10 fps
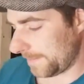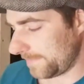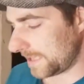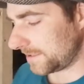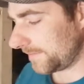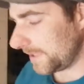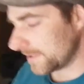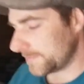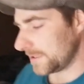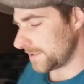massively
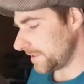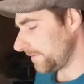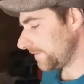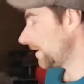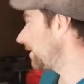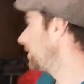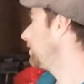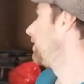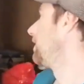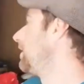expensive, though.
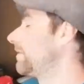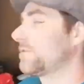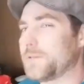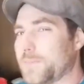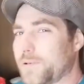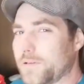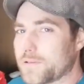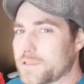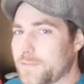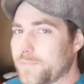Some of the
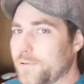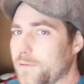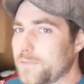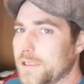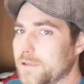products I'd probably